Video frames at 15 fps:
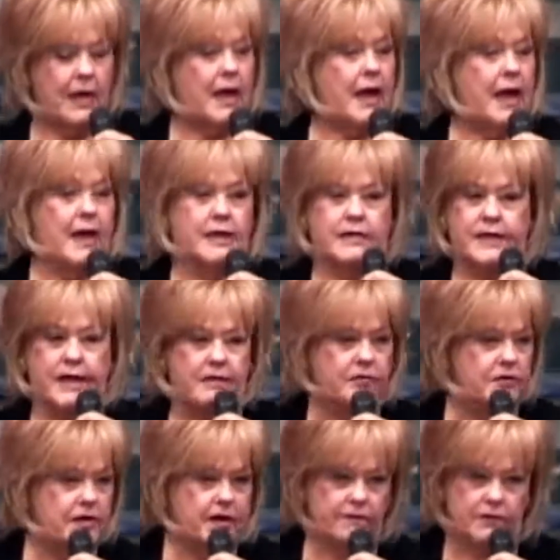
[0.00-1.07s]
And death
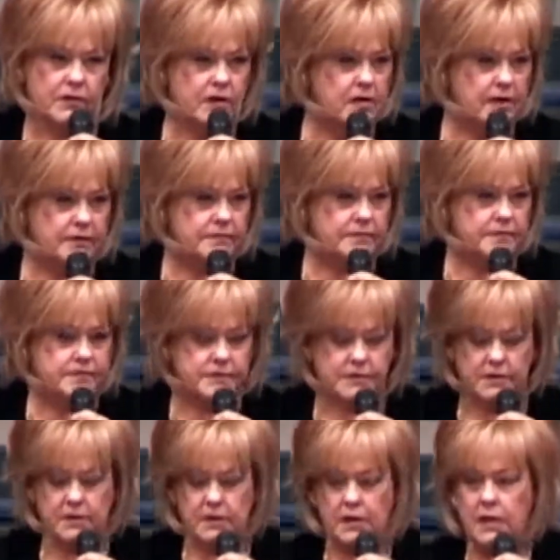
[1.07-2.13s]
never comes.
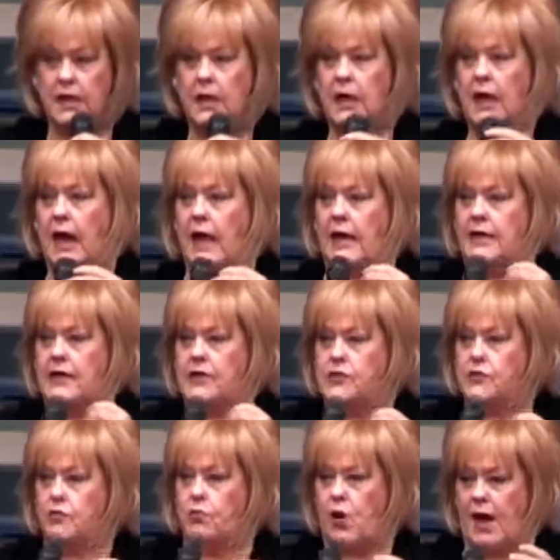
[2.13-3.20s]
And then
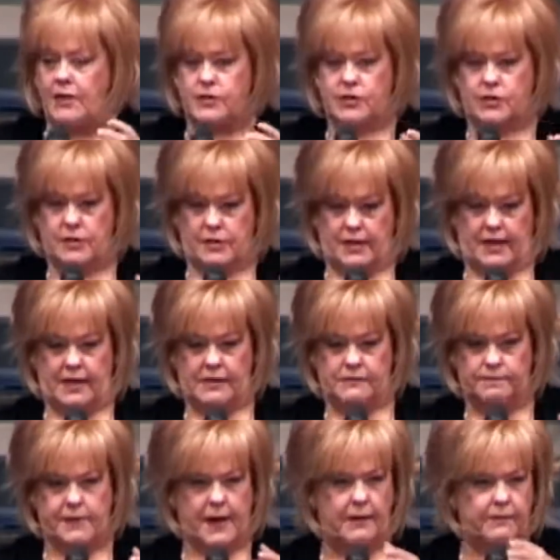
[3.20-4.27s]
you're watching this
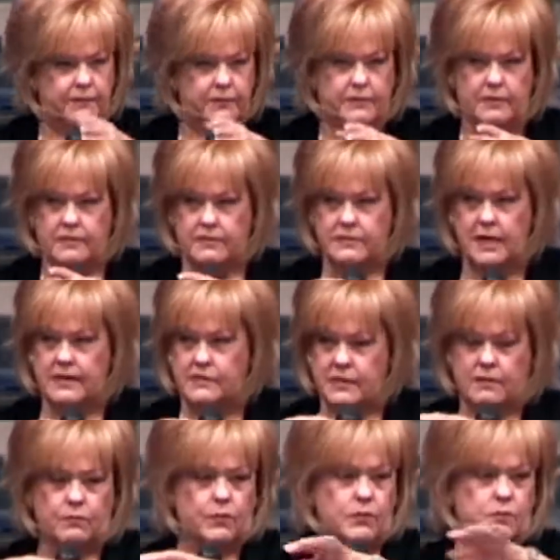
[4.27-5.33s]
by, say,
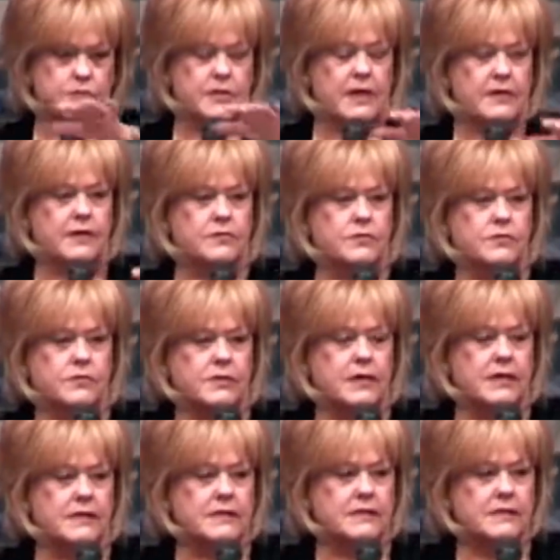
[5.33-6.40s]
see, where you're sitting in your
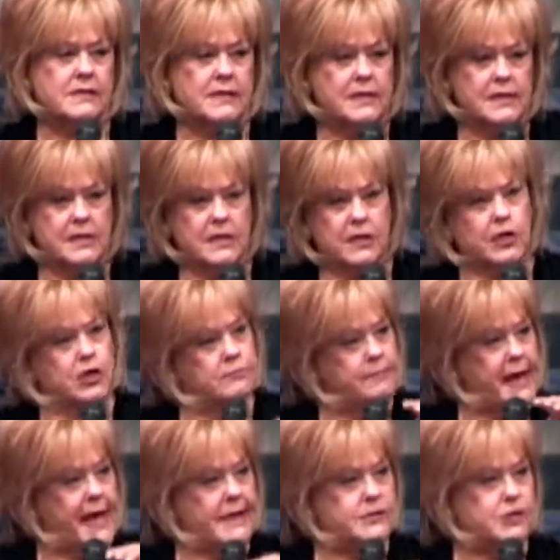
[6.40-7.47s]
seats. Can you
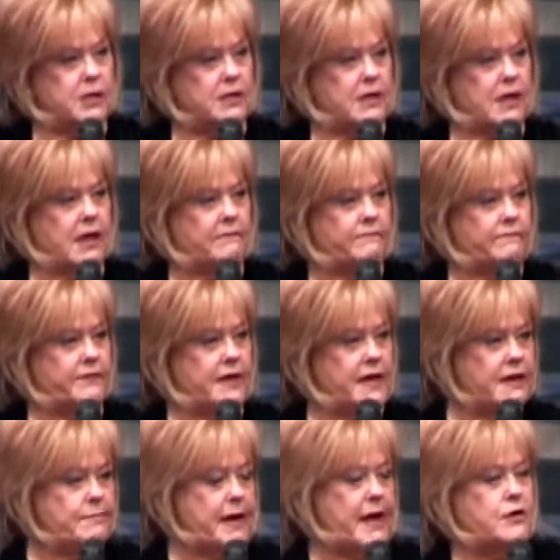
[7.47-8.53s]
imagine if
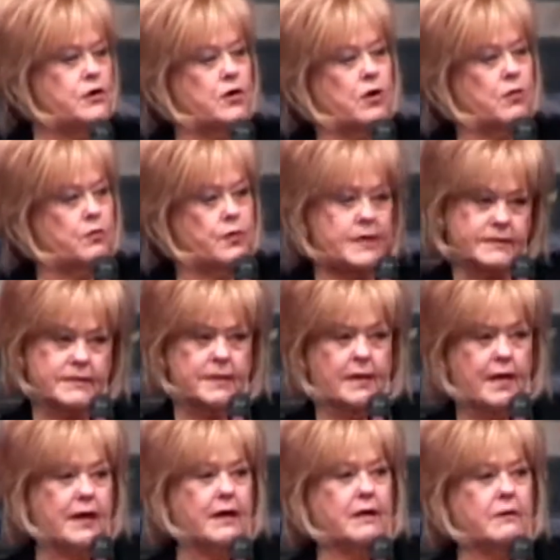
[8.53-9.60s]
anybody you know went to
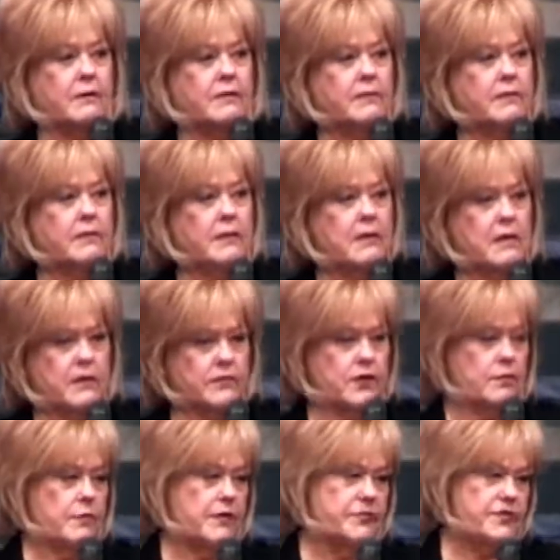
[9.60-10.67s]
hell?
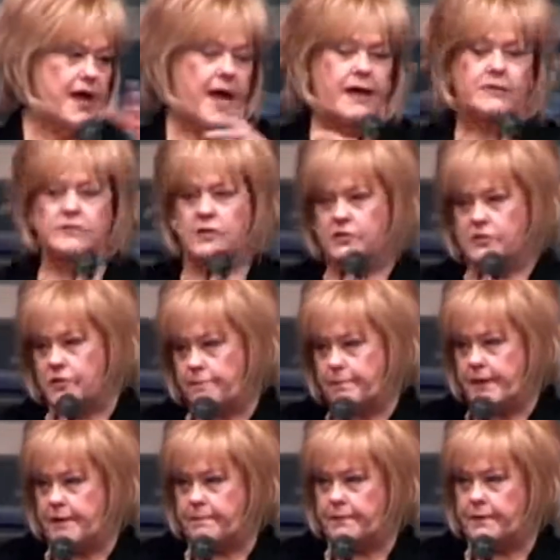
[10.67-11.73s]
There were thousands of
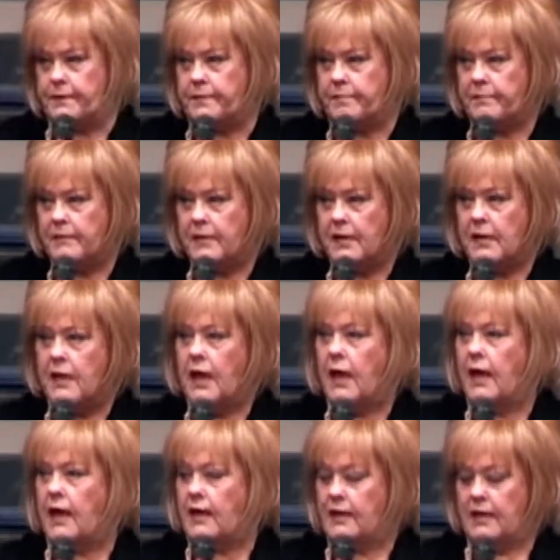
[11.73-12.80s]
people
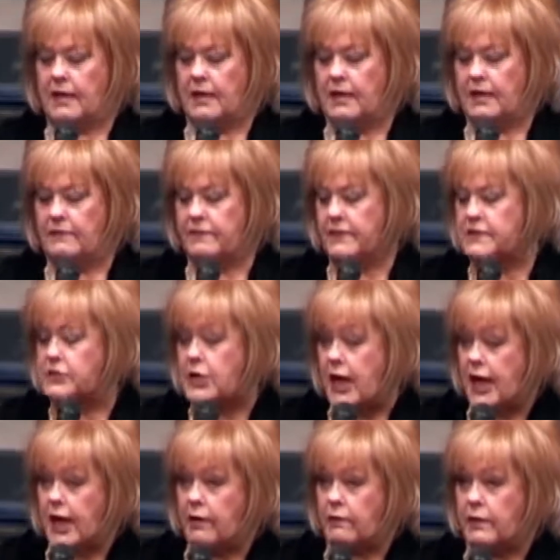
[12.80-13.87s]
in, in this
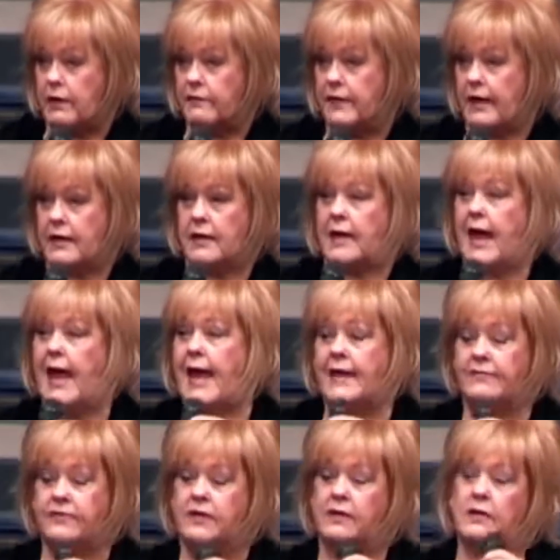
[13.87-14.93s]
area that
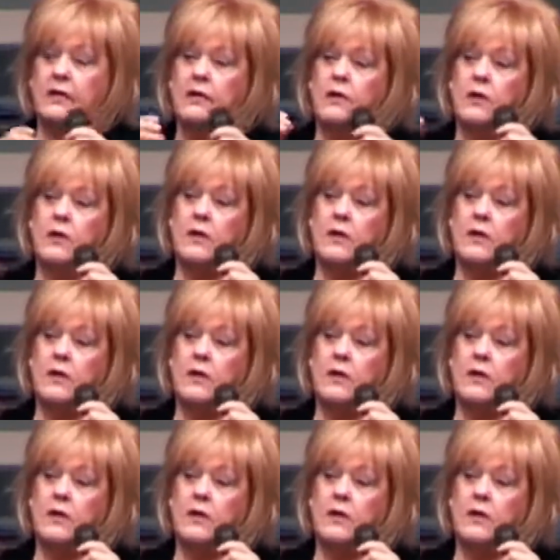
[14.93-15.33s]
had the,